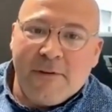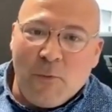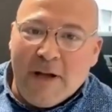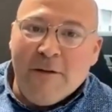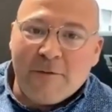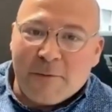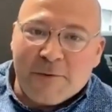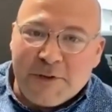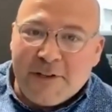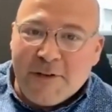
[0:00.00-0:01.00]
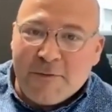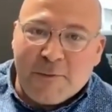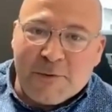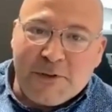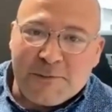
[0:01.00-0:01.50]
well from
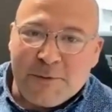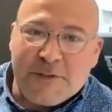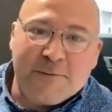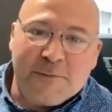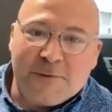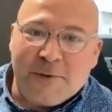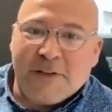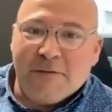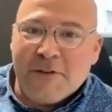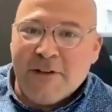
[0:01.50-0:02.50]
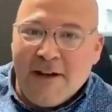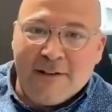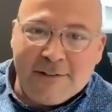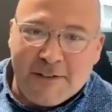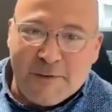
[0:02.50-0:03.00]
a transportation perspective, and
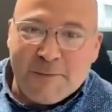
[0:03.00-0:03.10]
not